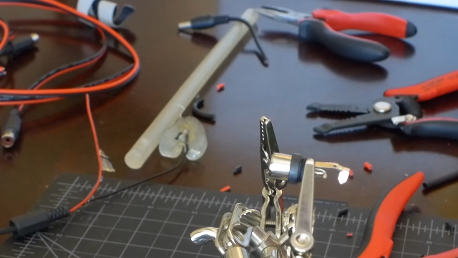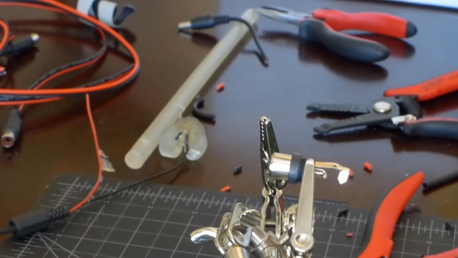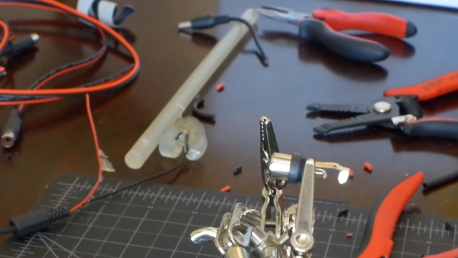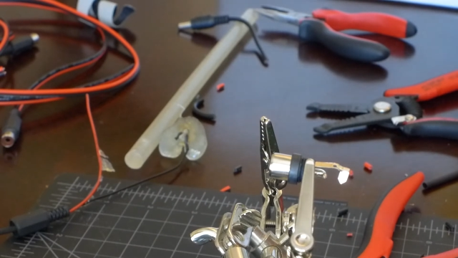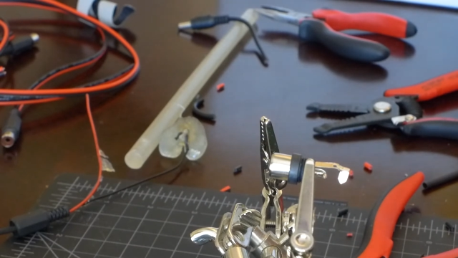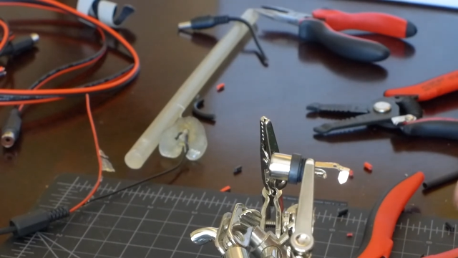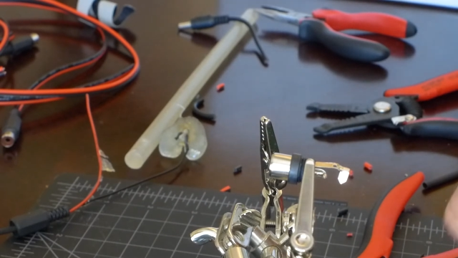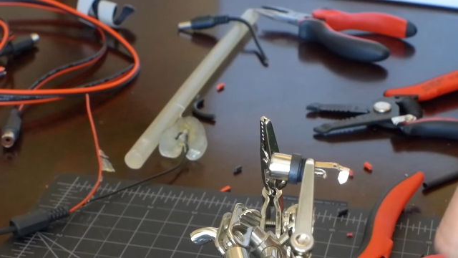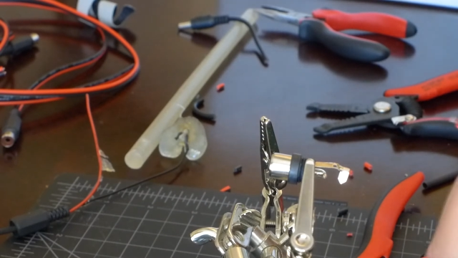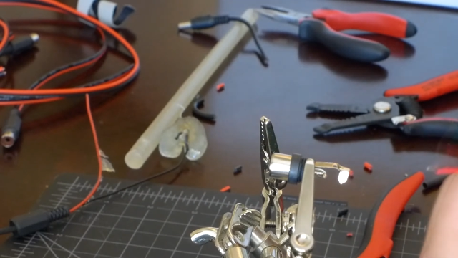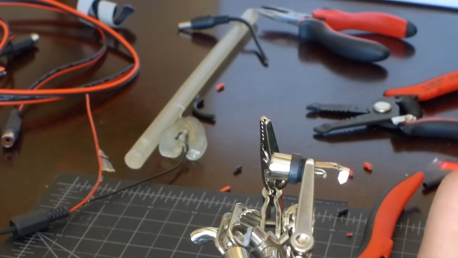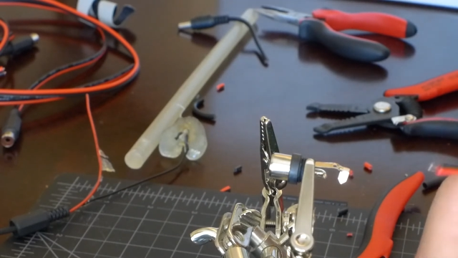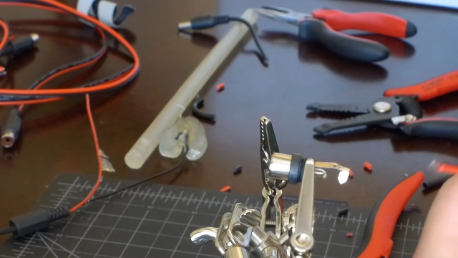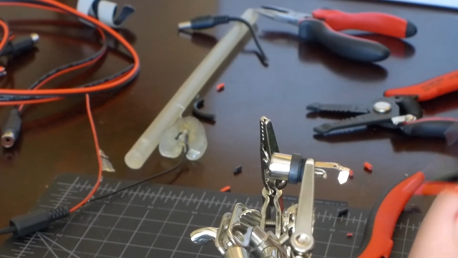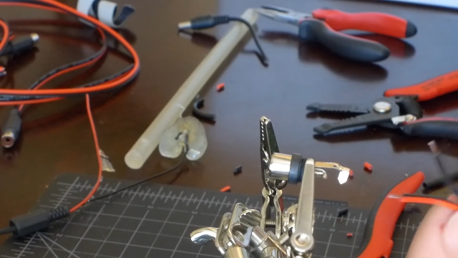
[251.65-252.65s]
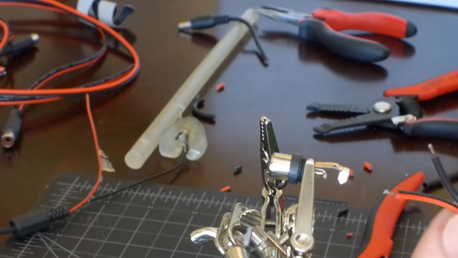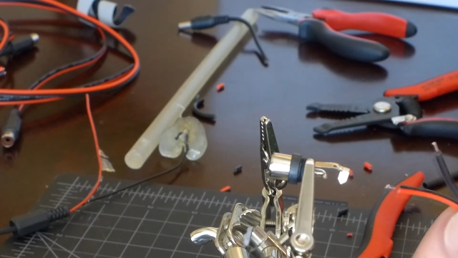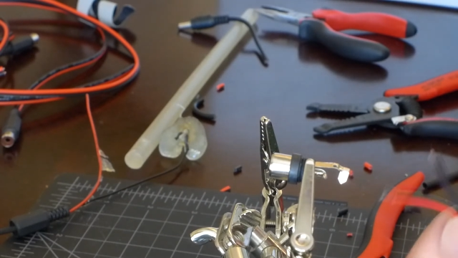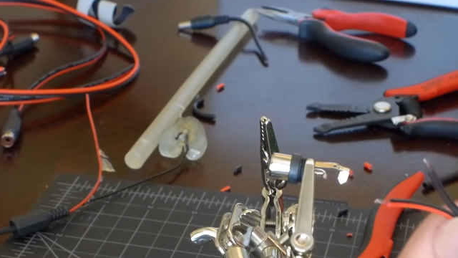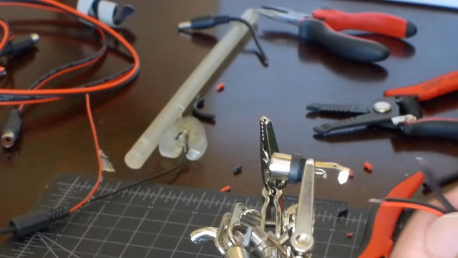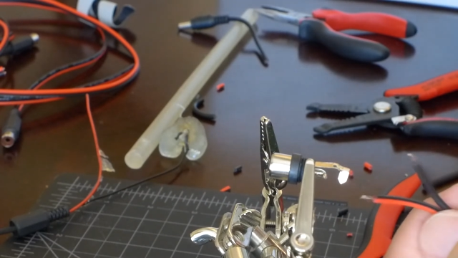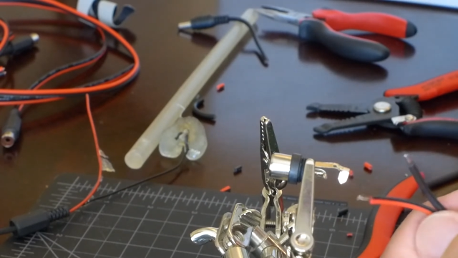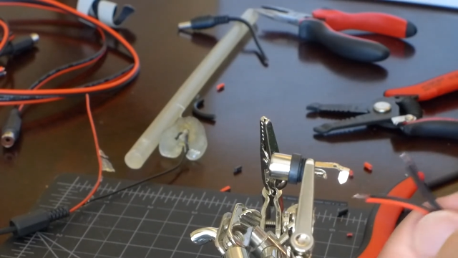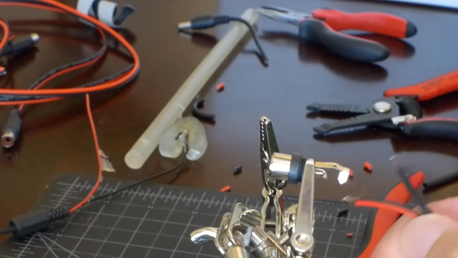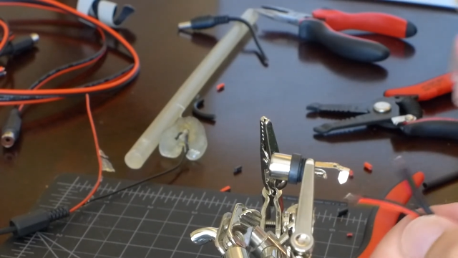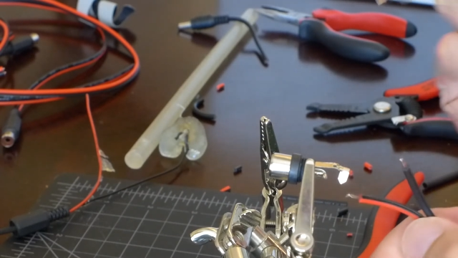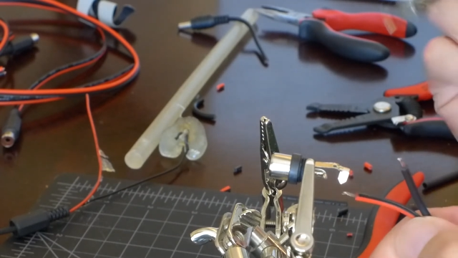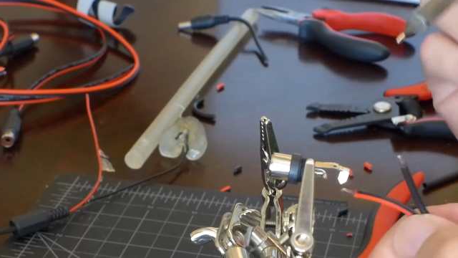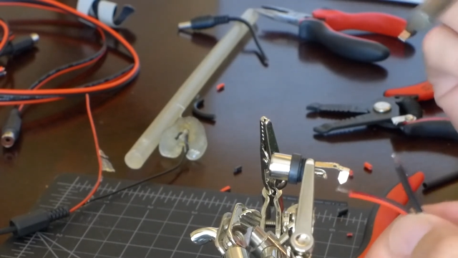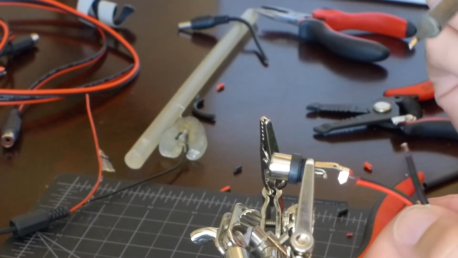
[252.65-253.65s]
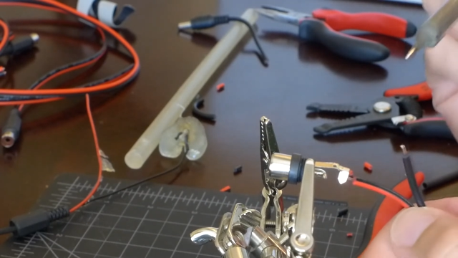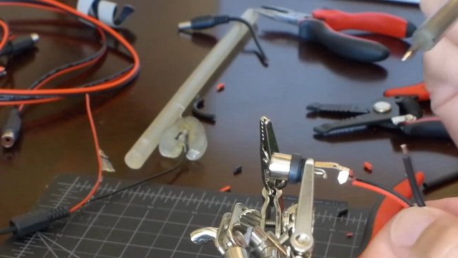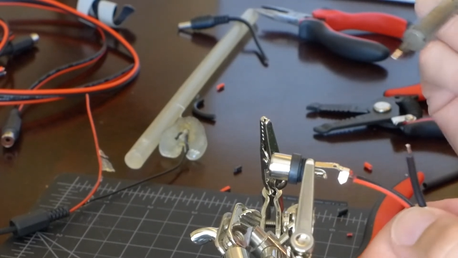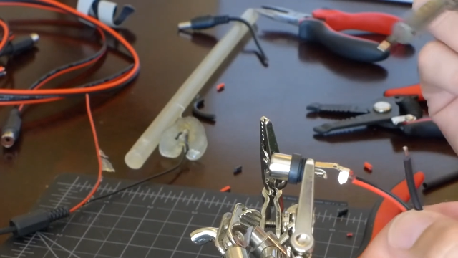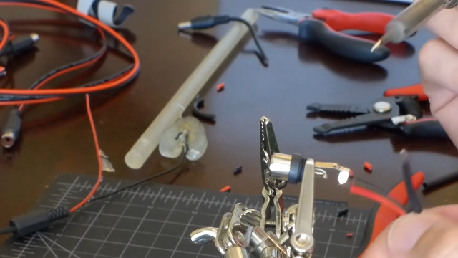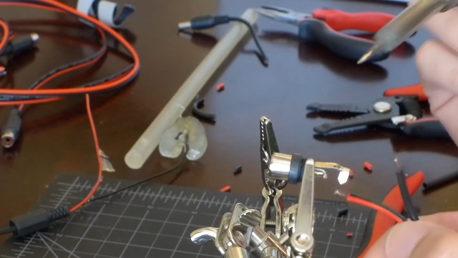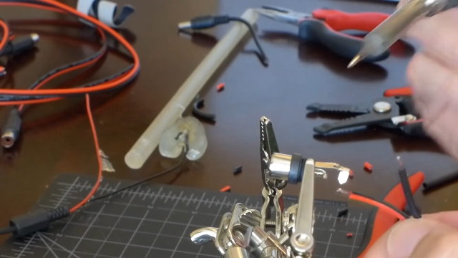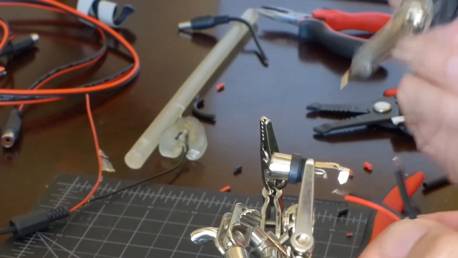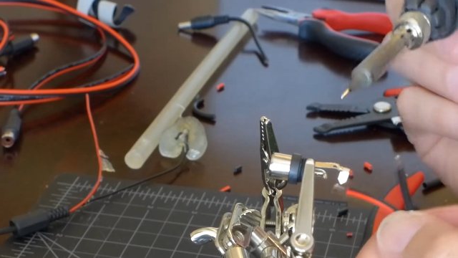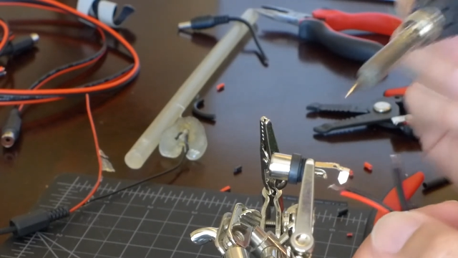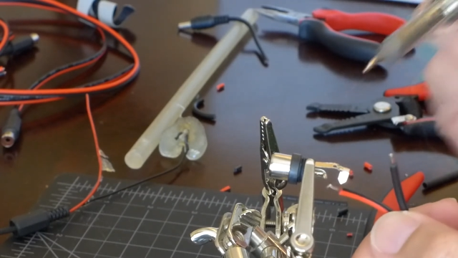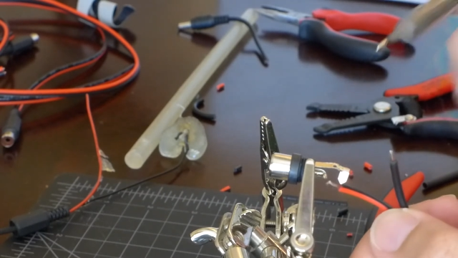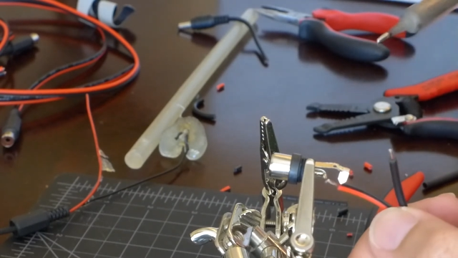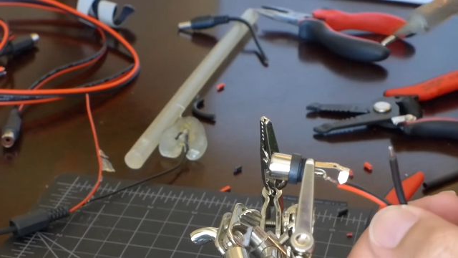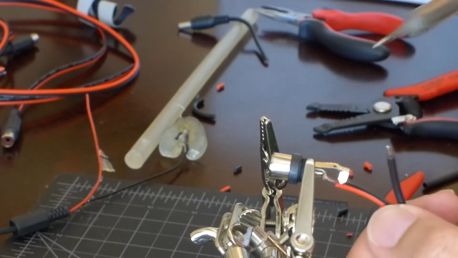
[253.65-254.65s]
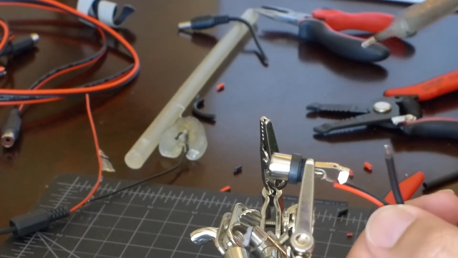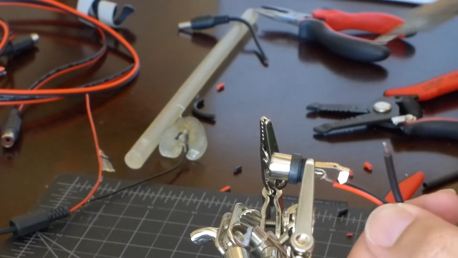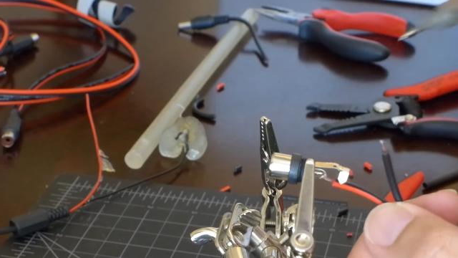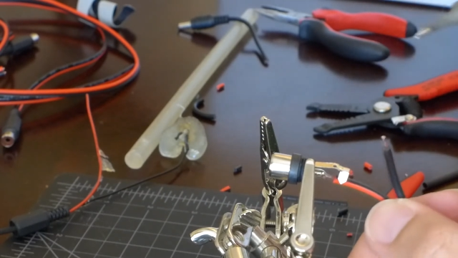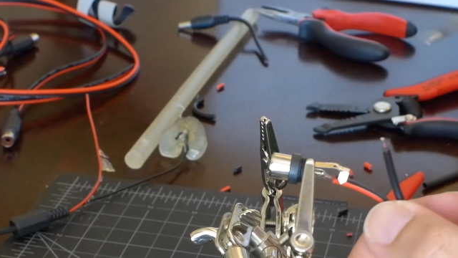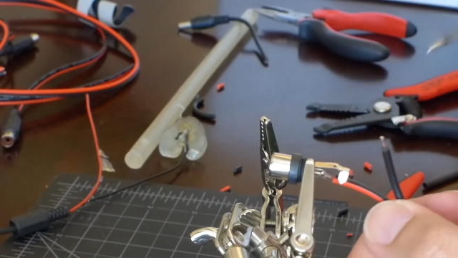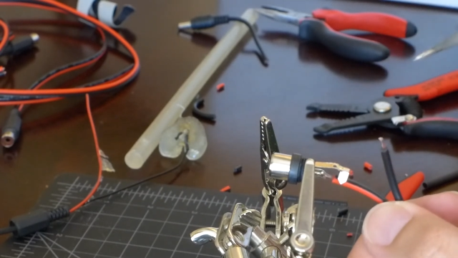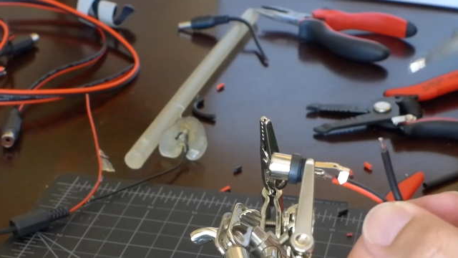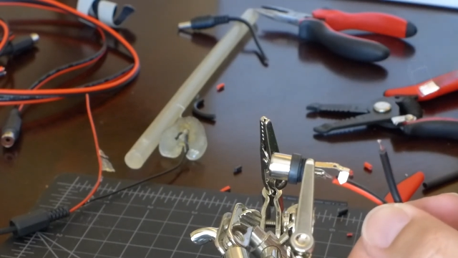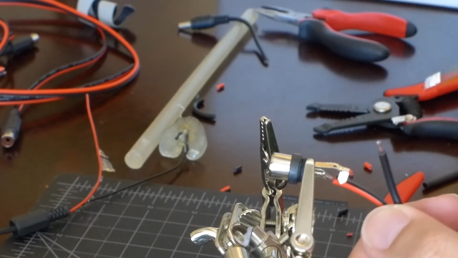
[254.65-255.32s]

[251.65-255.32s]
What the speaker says: (no speaker visible)